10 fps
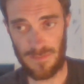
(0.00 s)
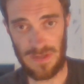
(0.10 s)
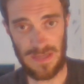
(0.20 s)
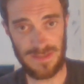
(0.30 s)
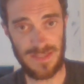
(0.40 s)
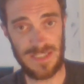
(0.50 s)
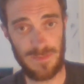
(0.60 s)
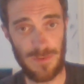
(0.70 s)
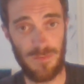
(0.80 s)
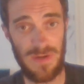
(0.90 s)
Athletic
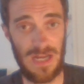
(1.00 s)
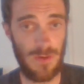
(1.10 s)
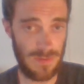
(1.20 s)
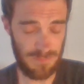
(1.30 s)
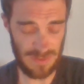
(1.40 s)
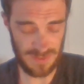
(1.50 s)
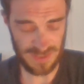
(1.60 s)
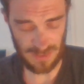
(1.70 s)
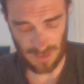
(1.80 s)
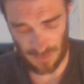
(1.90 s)
Bilbao and
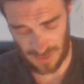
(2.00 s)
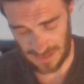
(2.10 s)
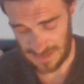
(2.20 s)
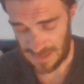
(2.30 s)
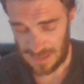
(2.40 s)
Barcelona.